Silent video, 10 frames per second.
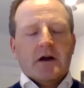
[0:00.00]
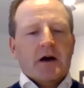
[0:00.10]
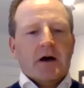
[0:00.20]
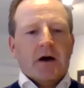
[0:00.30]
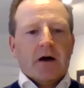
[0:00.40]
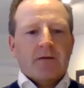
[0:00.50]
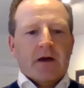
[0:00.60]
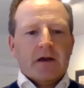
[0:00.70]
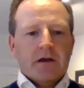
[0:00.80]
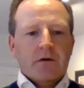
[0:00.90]

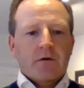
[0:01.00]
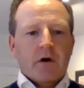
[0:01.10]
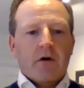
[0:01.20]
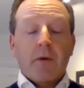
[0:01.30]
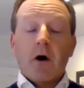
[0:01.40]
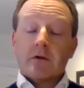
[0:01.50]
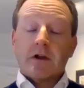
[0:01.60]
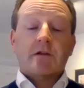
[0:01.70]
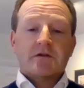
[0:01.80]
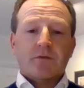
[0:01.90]
that you are
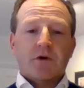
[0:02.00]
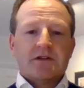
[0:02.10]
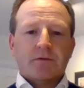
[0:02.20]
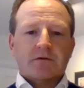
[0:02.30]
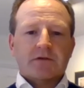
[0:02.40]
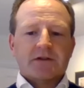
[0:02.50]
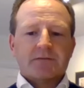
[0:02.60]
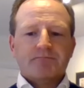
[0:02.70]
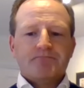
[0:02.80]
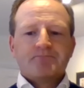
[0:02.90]
upholding those principles?
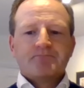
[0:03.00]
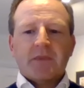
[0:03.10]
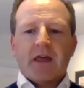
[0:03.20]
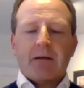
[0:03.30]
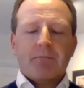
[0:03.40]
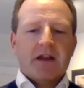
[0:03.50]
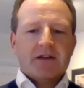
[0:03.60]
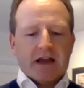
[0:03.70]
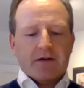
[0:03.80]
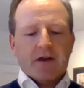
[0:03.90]
Now that
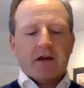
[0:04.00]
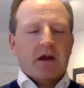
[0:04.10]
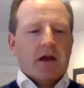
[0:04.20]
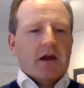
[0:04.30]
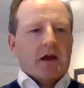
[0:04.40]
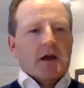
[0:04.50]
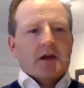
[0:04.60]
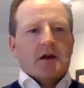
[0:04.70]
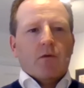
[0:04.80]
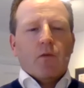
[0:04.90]
means having,
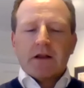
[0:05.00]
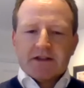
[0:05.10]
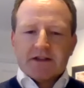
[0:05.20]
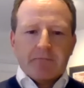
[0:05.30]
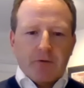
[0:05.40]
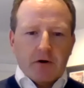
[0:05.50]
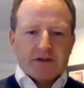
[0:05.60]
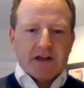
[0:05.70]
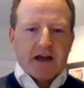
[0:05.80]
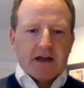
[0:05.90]
well-designed
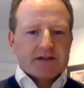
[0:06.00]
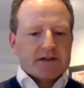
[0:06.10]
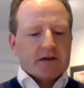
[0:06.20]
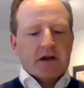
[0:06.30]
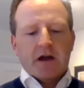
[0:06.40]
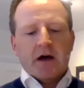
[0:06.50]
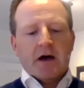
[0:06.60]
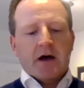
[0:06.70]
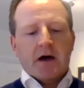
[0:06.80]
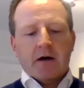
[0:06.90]
process,
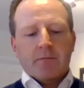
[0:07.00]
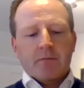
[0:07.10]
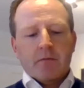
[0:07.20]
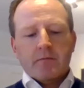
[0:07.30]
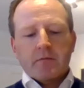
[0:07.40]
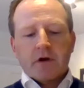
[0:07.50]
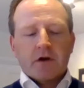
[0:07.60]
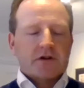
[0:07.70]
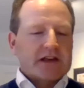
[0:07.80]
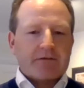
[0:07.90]

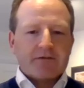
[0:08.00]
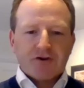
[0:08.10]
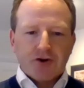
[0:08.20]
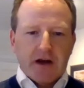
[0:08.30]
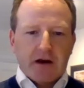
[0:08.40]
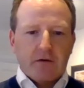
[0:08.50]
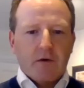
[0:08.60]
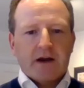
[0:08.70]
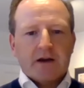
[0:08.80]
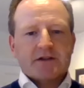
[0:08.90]
good staff training and
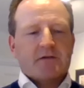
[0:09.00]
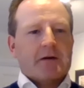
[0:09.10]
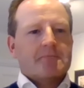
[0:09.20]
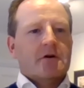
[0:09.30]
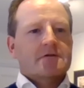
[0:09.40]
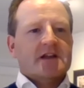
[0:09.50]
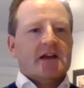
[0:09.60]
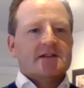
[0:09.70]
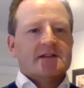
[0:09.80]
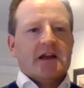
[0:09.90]
awareness on that
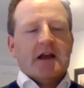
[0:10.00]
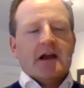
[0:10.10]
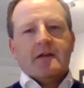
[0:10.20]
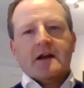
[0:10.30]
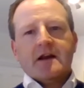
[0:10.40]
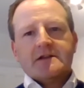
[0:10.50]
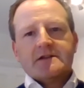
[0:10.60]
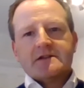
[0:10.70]
process, that